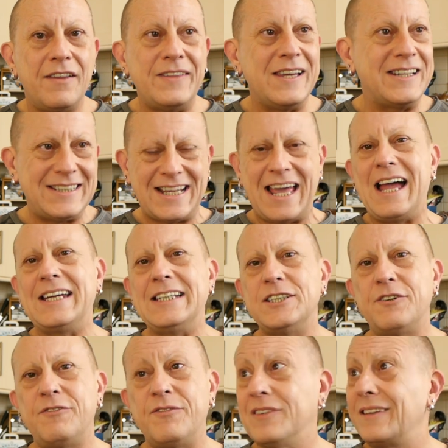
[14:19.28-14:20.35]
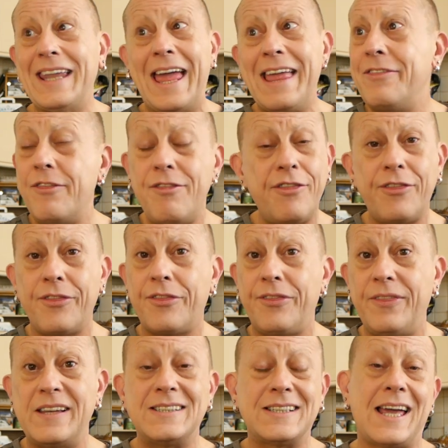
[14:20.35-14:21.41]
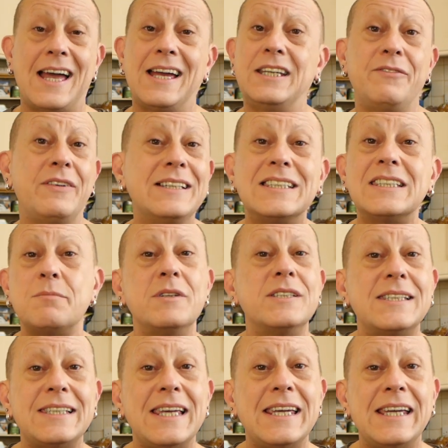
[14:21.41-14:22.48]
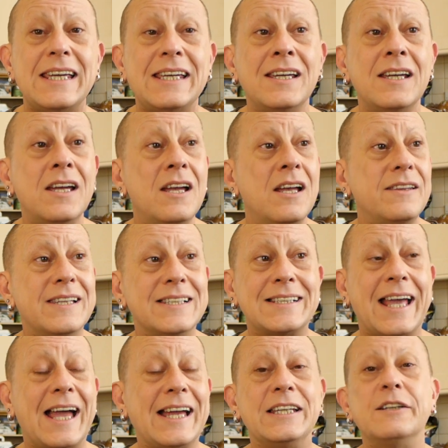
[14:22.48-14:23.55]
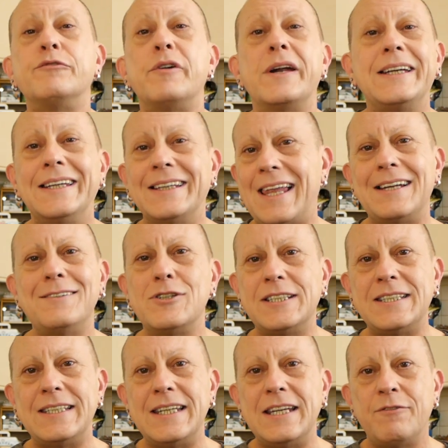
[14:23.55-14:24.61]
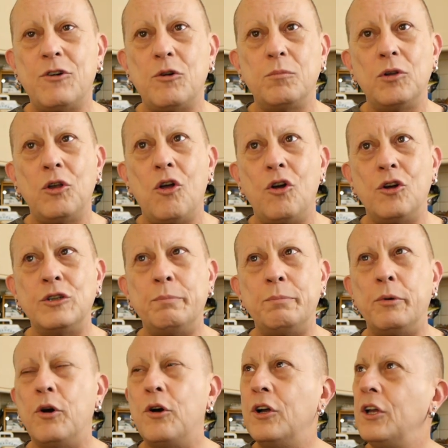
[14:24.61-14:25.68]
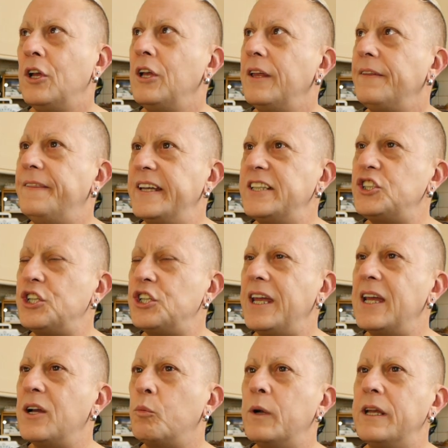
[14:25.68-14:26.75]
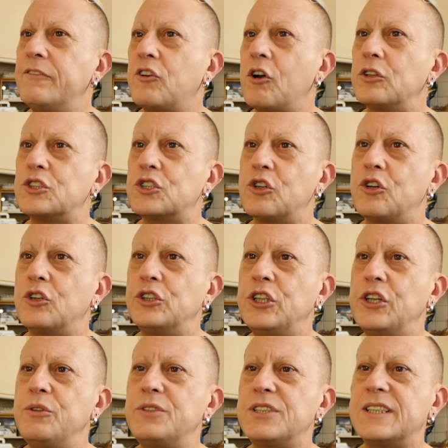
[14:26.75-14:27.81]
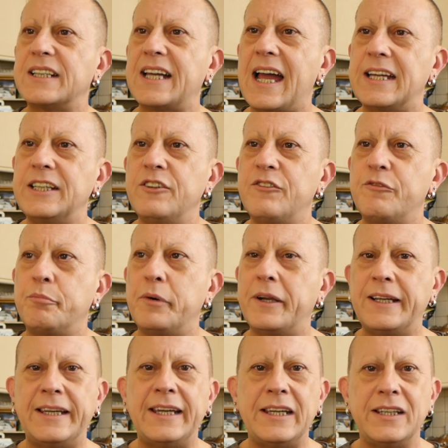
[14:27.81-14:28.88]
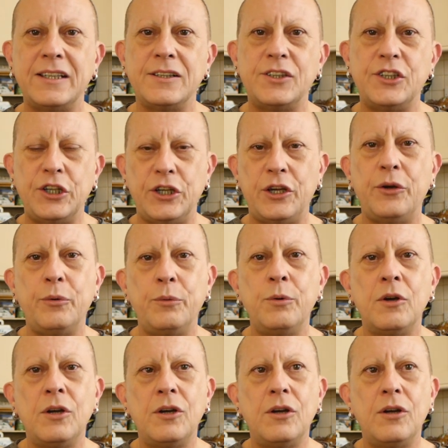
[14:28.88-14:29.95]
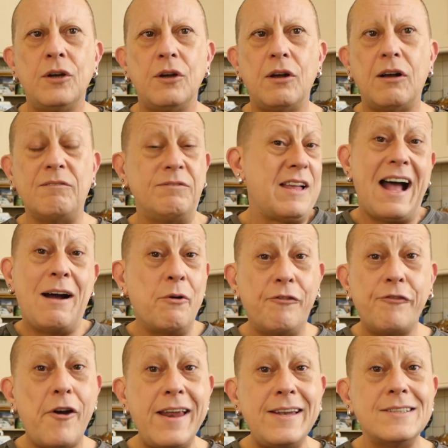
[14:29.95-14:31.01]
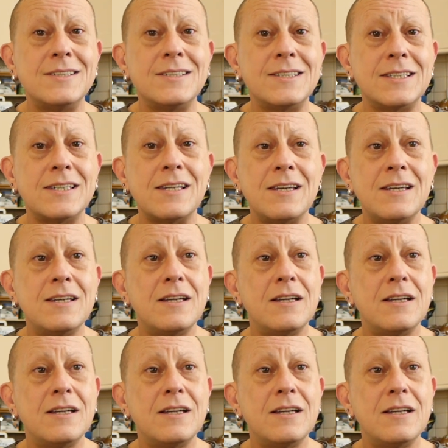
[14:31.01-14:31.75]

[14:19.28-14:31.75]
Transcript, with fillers: This kind of length, this kind of intimacy, this kind of regularity of upload. But this year we've got so used to kind of bringing you our friends.